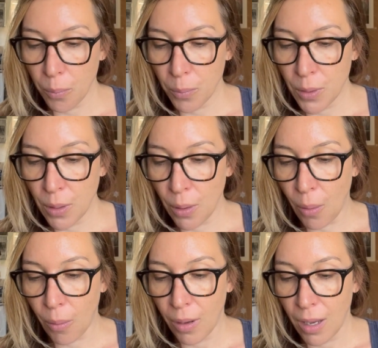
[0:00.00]

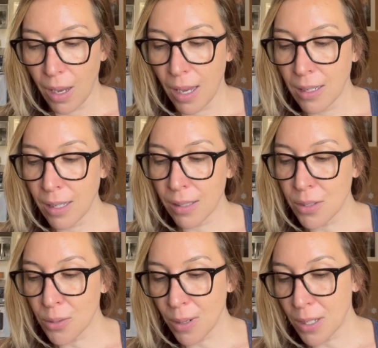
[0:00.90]
an
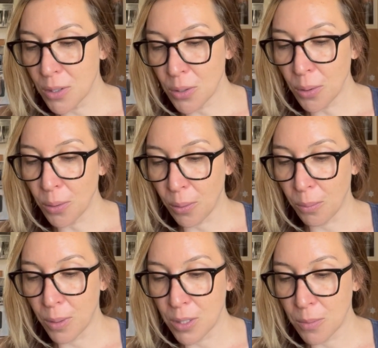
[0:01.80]
illustrated journal,
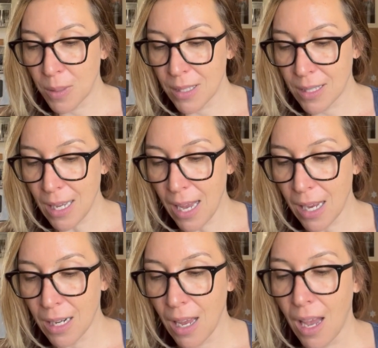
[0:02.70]
which means
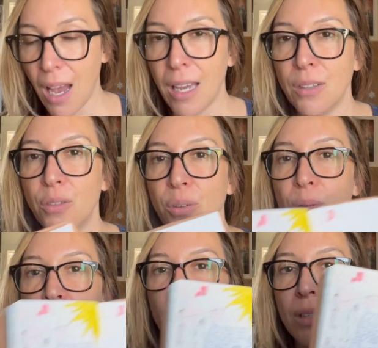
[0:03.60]
that I
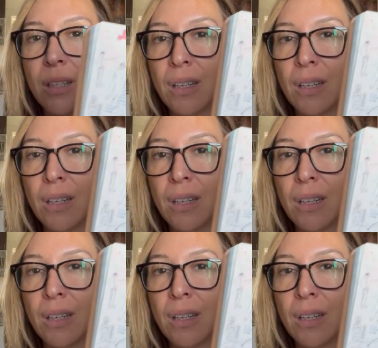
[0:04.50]
do